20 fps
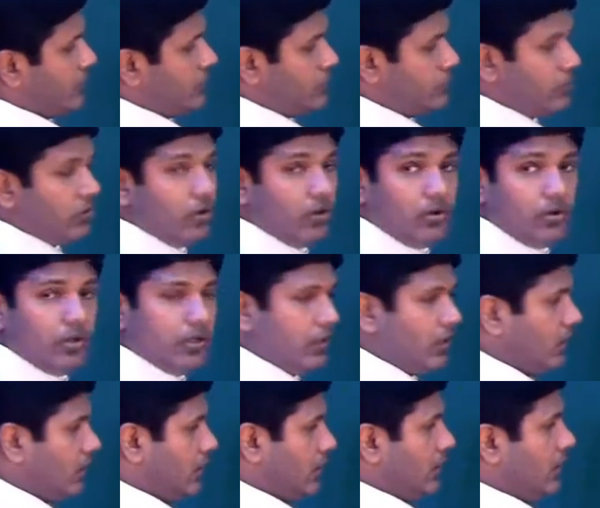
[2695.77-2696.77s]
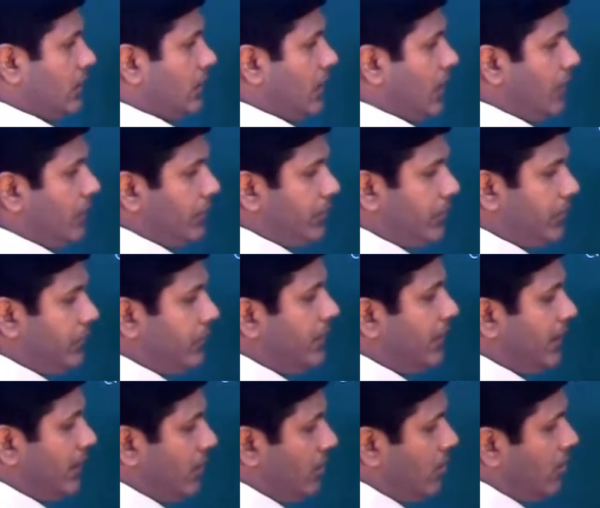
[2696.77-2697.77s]
So how are we going to do
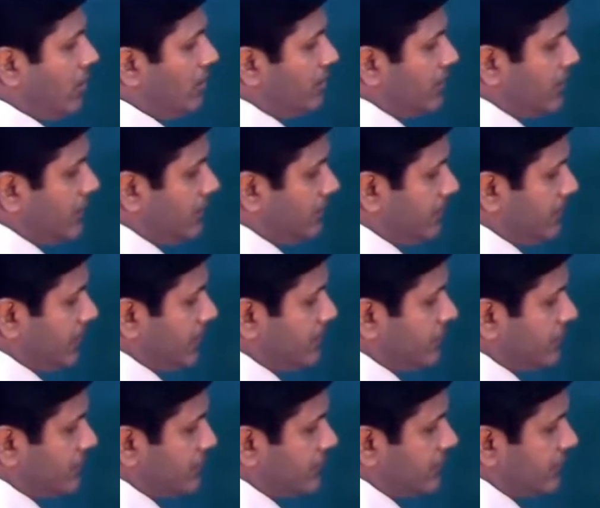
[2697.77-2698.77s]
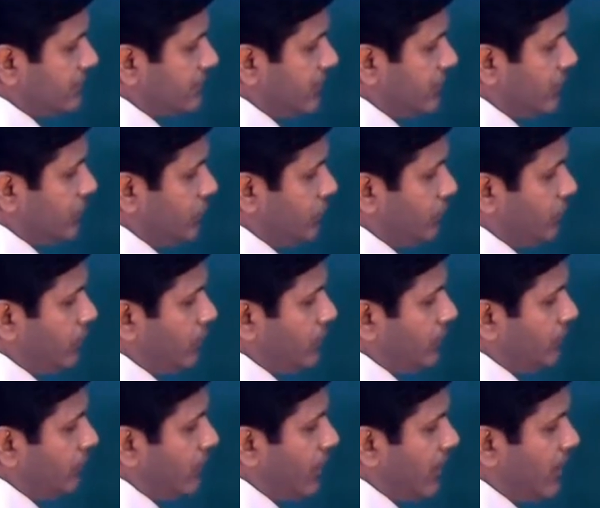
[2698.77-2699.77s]
that? Long multiplication.
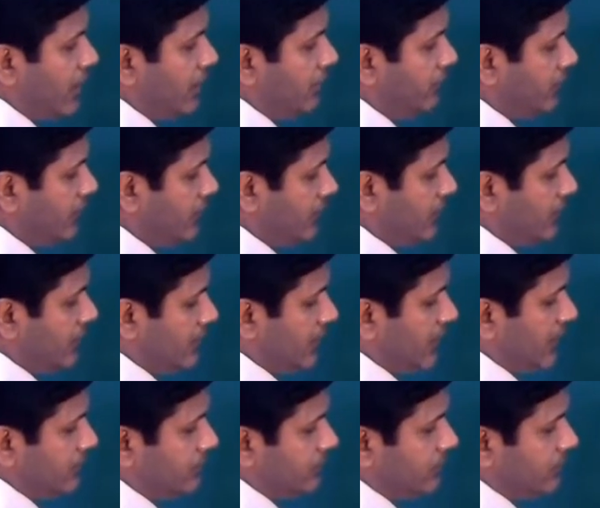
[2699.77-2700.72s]
625 times